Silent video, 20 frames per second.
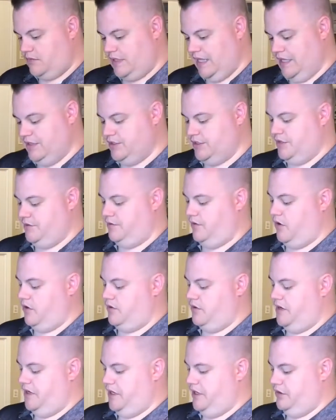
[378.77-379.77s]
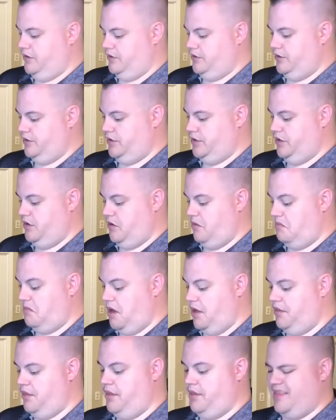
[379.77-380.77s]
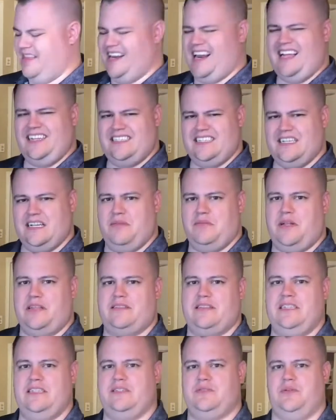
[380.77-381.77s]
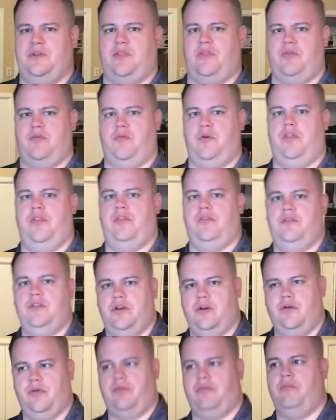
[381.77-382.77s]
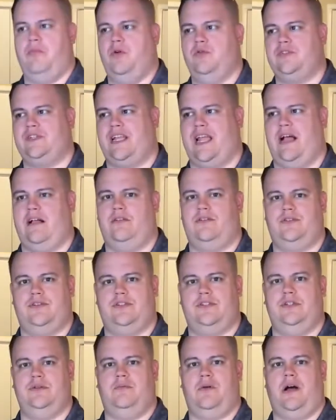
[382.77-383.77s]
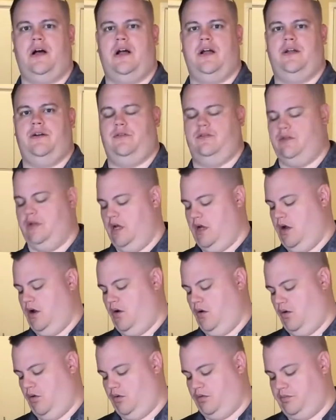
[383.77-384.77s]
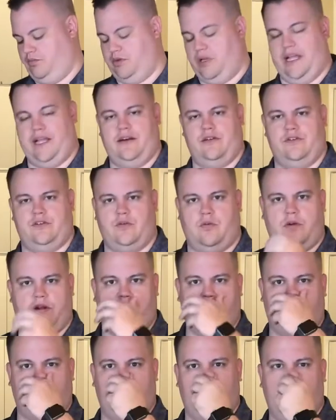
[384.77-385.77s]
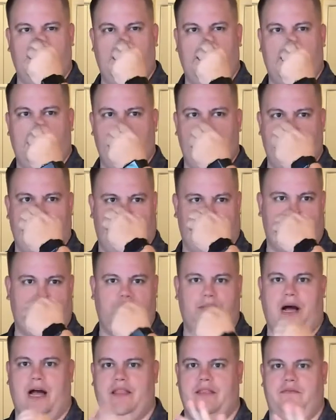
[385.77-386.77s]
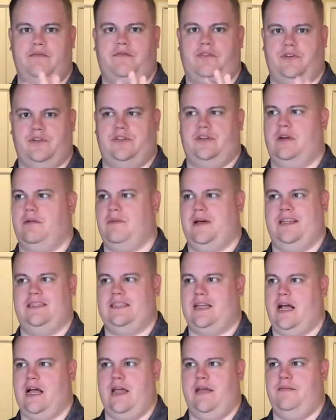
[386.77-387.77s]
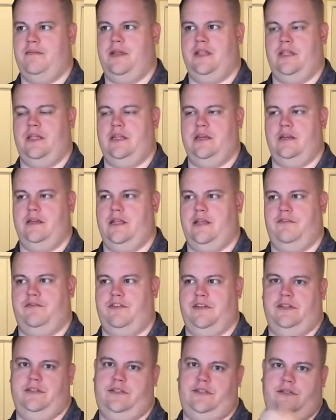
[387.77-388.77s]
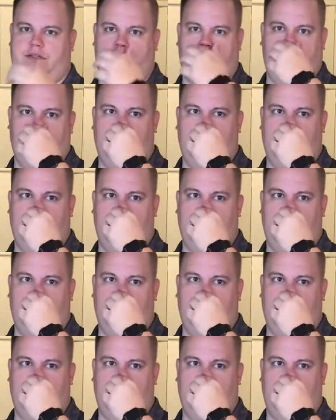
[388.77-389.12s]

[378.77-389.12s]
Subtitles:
as you get farther, here's, a month. The nice thing about these with most calendars that you buy or planners or whatever, you have to buy them for a certain amount of time. And then if it's,